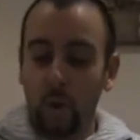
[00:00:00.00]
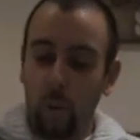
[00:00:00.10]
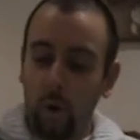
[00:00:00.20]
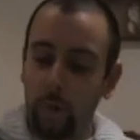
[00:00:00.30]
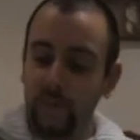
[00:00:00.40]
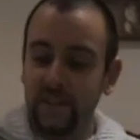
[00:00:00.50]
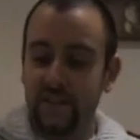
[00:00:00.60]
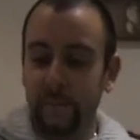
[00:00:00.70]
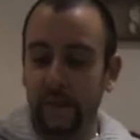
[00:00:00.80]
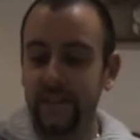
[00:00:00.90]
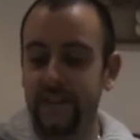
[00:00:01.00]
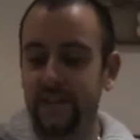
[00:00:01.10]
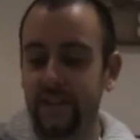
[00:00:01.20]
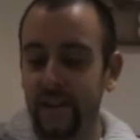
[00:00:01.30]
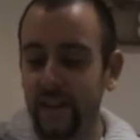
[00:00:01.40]
"Warmed spiced
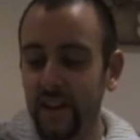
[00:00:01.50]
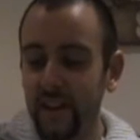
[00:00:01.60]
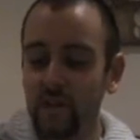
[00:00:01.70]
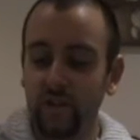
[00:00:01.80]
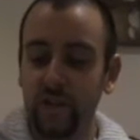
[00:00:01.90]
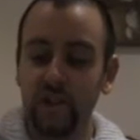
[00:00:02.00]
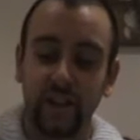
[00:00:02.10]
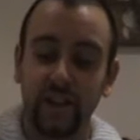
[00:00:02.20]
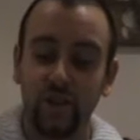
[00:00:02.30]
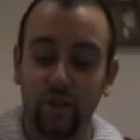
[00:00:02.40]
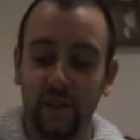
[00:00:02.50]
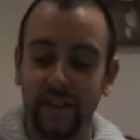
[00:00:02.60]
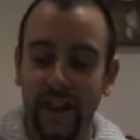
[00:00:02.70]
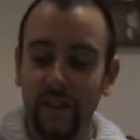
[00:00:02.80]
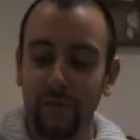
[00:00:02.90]
cider is traditionally enjoyed
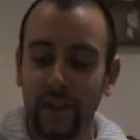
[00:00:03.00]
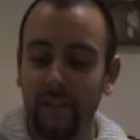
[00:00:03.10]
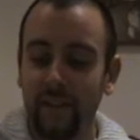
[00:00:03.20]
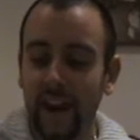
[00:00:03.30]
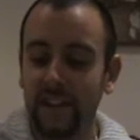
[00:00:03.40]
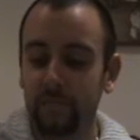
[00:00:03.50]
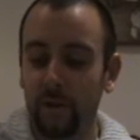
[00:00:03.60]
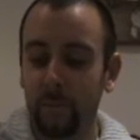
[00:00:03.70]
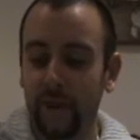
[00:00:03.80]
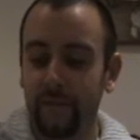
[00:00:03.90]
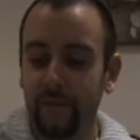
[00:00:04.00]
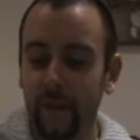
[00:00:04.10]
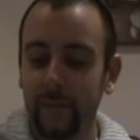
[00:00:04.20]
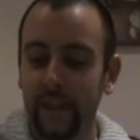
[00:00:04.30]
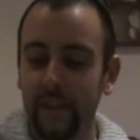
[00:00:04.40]
every year at Aspall by
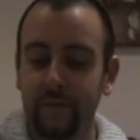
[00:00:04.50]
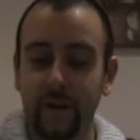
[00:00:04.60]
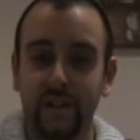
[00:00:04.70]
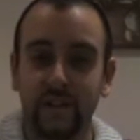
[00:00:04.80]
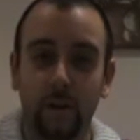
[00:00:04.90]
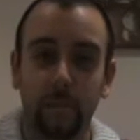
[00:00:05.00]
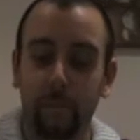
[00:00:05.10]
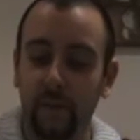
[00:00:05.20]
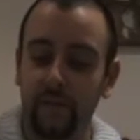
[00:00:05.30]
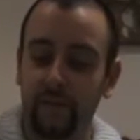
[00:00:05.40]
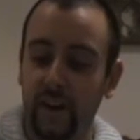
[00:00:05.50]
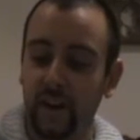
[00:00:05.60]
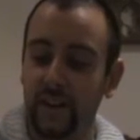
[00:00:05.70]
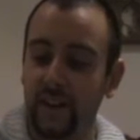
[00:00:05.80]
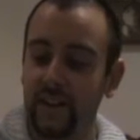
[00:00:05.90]
family and friends on
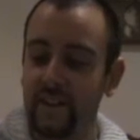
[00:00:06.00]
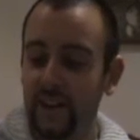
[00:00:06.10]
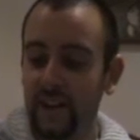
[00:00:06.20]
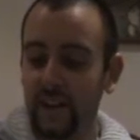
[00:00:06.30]
bonfire night."